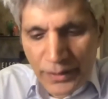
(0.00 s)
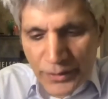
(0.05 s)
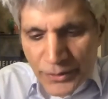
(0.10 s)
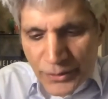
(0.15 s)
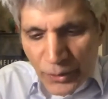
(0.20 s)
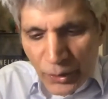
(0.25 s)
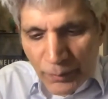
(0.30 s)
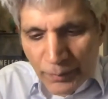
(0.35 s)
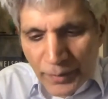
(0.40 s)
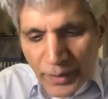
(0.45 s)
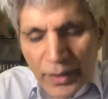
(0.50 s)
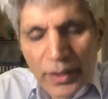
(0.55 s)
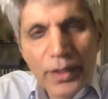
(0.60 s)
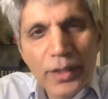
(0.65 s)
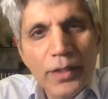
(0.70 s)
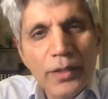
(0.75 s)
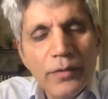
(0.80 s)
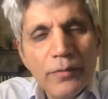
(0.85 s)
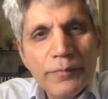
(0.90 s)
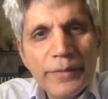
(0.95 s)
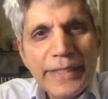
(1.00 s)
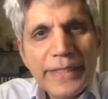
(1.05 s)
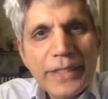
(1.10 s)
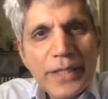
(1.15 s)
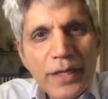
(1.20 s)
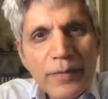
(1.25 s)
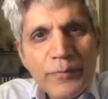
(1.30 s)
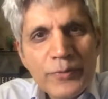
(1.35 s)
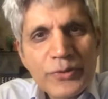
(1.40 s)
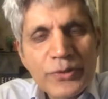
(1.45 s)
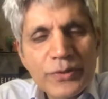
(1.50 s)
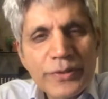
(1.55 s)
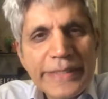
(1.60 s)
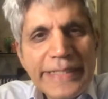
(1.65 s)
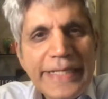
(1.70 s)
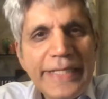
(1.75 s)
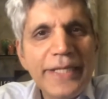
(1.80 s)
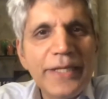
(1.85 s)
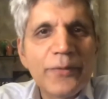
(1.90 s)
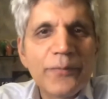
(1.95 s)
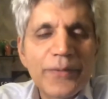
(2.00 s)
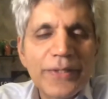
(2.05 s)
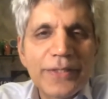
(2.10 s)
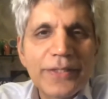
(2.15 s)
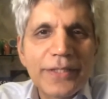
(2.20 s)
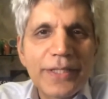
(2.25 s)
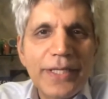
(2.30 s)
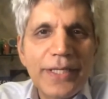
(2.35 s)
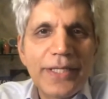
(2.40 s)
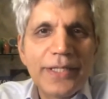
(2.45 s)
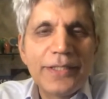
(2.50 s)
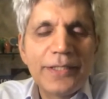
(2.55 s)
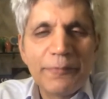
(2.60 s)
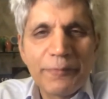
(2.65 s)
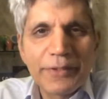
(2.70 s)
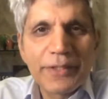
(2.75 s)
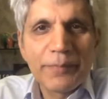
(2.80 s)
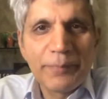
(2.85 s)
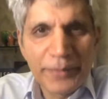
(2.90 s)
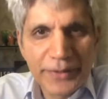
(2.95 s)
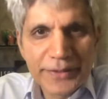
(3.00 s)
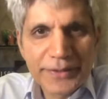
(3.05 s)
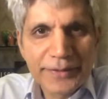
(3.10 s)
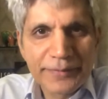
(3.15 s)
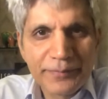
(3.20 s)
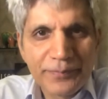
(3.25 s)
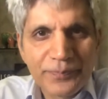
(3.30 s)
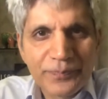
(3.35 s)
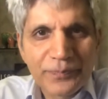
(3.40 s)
So when it comes to dealing with a difficult person,